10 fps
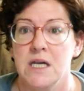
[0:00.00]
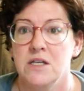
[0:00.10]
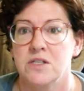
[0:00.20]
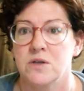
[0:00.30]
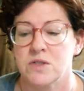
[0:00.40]

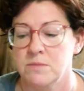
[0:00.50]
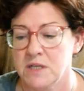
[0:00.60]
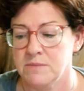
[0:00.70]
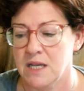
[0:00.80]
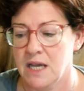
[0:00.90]
So
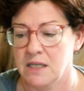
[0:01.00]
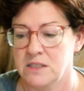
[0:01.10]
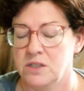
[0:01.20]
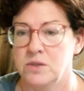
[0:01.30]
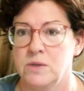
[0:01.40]
sometimes I had
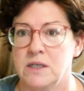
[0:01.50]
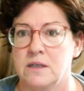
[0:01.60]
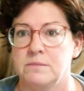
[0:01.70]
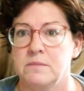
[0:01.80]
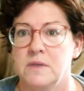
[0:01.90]
to,
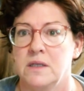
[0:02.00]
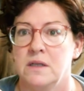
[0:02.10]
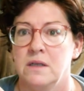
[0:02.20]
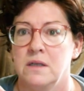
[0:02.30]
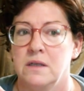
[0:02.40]

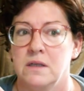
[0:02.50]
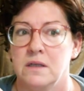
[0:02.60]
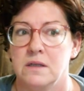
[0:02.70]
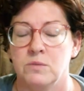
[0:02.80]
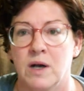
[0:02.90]

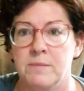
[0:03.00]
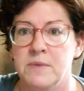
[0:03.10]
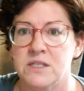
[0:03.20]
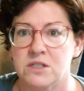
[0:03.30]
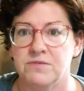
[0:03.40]
well, I
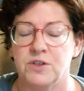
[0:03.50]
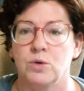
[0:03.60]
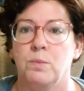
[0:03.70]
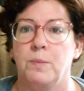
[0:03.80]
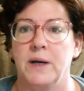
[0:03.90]
missed a
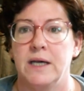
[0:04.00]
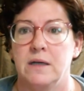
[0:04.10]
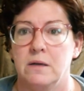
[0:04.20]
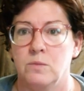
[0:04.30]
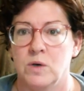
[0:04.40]
few, but
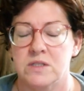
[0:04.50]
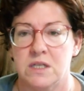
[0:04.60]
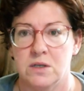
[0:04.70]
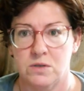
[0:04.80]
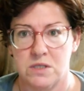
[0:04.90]
once I
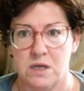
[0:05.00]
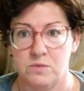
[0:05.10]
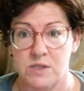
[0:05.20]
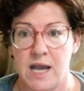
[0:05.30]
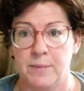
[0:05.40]
noticed that it
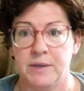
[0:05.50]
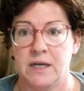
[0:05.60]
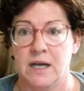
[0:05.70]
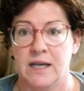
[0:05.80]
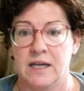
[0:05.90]
was happening,
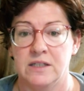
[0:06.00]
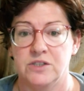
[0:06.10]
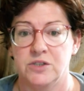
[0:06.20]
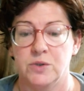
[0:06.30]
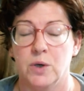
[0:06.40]
I had
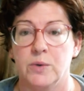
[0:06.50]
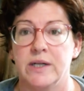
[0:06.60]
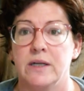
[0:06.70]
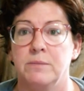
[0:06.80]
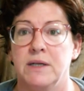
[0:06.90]
to go in
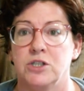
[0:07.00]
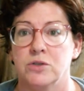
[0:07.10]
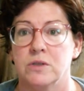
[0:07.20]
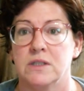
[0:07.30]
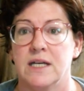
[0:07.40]
and make sure
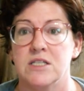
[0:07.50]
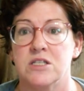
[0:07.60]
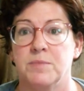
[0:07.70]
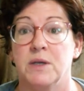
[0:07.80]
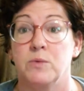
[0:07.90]
that that
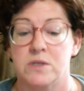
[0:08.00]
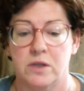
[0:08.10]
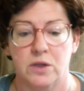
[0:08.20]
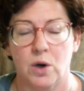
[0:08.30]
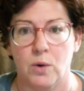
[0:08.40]
split was on
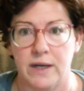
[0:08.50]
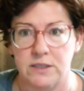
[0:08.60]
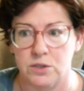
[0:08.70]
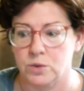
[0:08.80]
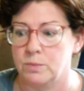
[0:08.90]
the correct
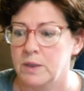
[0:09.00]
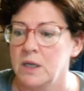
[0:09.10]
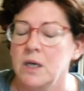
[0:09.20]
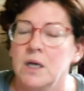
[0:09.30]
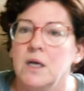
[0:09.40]
loop
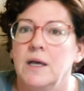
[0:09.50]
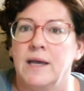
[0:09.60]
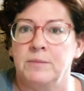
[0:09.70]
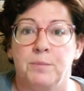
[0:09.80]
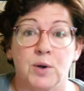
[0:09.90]

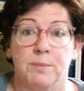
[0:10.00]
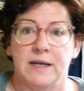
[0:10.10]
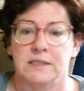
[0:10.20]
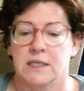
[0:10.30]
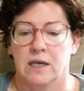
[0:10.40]
and put them back
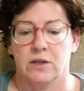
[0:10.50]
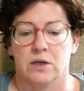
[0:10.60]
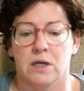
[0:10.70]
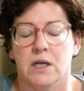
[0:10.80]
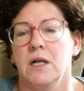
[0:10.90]
together.
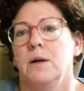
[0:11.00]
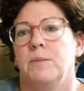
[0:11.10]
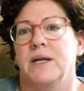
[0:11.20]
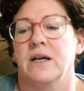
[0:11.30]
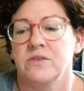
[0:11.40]

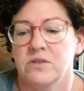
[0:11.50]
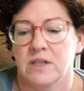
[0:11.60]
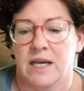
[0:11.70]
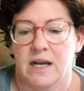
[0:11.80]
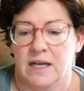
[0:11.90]
But other than
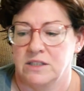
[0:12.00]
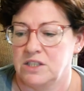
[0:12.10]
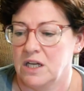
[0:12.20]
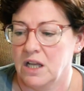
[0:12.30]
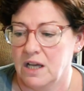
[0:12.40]
that, I
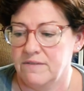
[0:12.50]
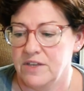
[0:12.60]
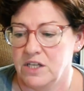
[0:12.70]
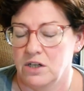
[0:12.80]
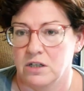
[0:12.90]
did love the
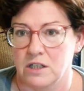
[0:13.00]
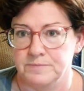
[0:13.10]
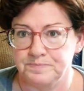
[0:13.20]
yarn.